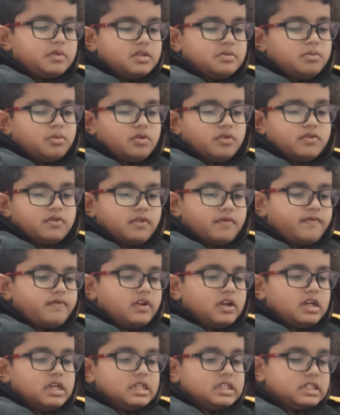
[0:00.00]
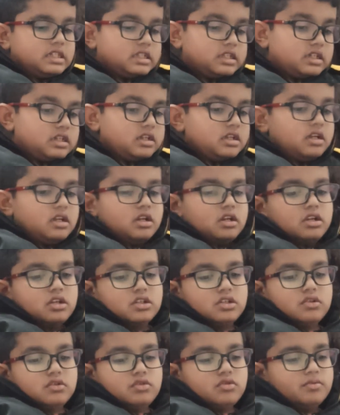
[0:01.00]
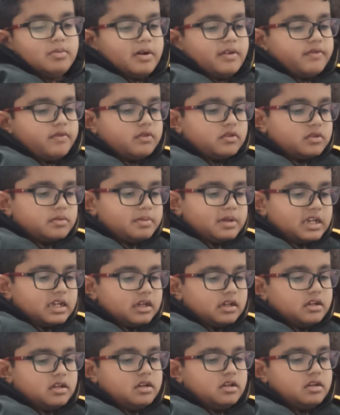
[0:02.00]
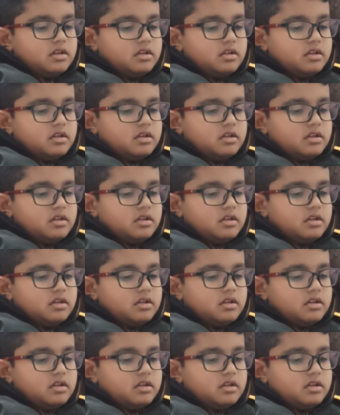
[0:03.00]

This is more the first. So 2 by 4 is bigger.